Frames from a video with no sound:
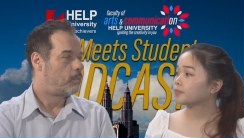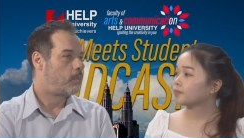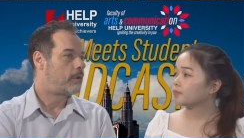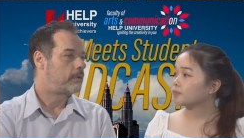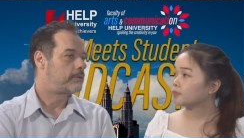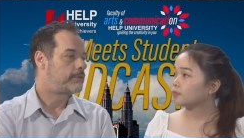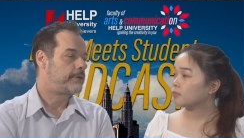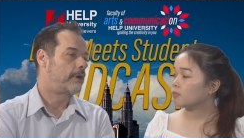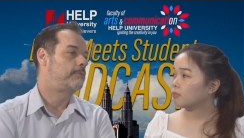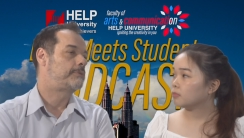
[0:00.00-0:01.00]
Speaker 1: What do
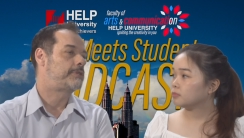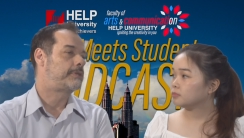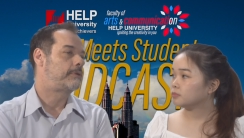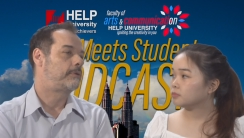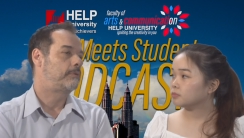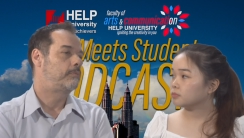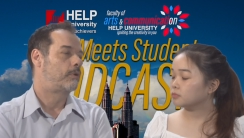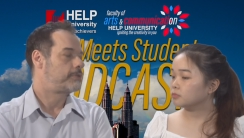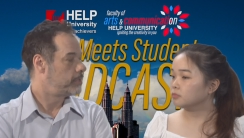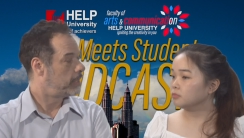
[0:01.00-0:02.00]
you hope to do
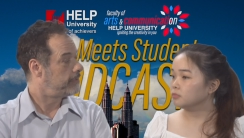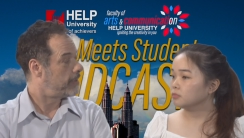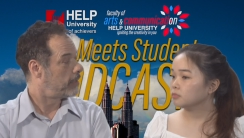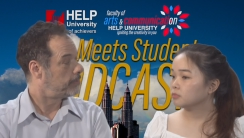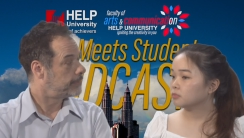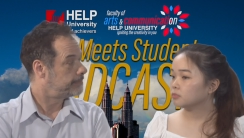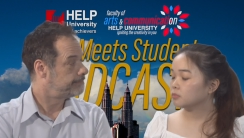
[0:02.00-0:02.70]
once you leave help?